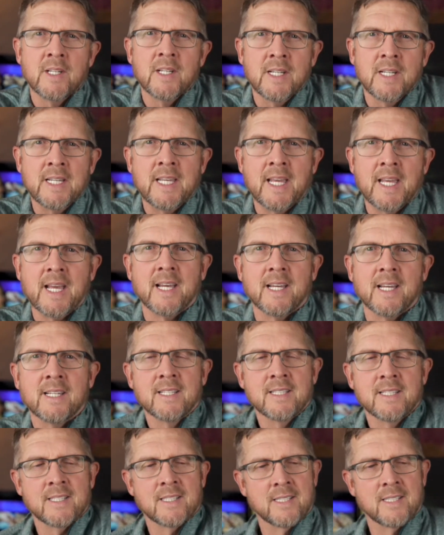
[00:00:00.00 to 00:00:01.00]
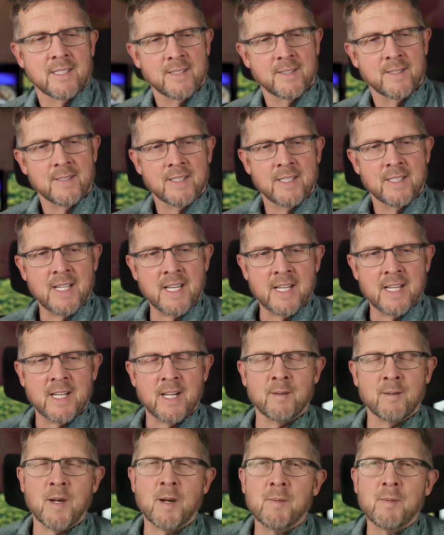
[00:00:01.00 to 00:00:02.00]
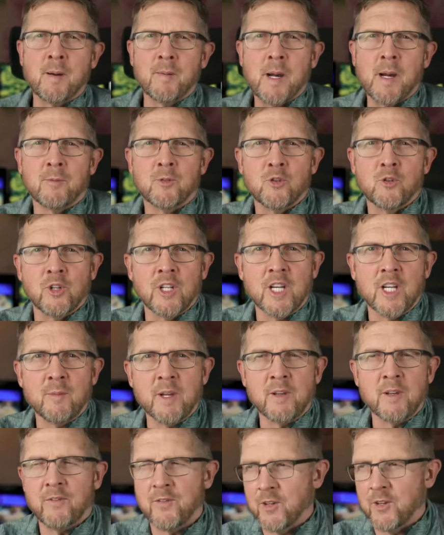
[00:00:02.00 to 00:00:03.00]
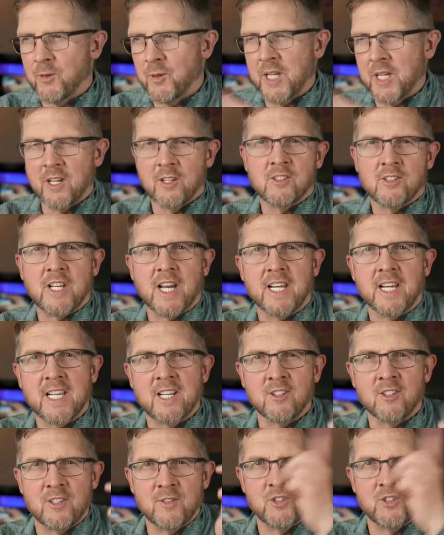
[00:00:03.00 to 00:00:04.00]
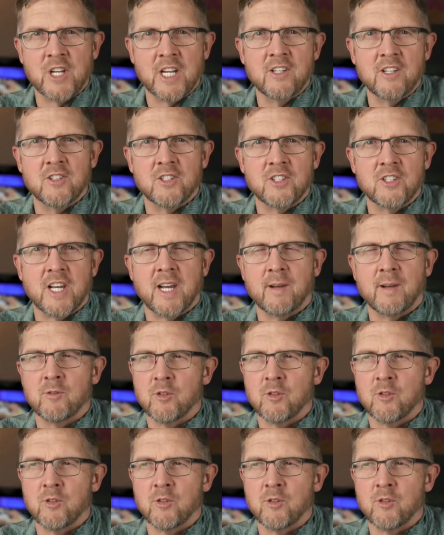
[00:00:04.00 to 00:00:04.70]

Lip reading: yeah, I'm struggling a bit for a week on Saturday because they've changed the time.